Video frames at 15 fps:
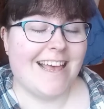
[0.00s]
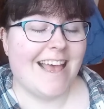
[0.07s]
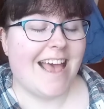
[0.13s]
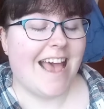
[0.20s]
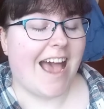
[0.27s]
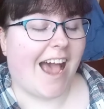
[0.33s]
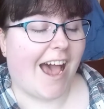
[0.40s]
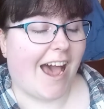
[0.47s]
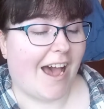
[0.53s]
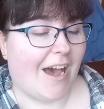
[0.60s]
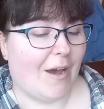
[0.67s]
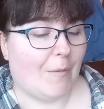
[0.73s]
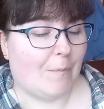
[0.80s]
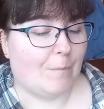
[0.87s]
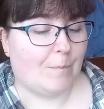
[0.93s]

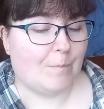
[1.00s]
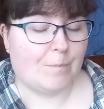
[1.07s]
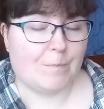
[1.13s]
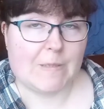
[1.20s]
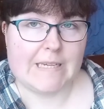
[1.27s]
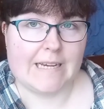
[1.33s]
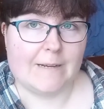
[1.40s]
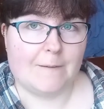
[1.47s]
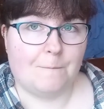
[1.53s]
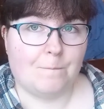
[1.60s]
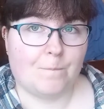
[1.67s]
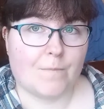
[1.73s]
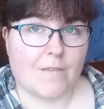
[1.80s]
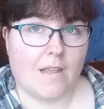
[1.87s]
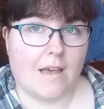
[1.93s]
But yeah,
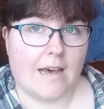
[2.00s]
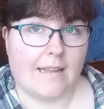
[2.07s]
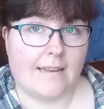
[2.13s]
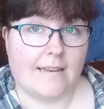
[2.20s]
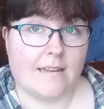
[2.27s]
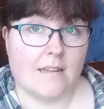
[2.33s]
and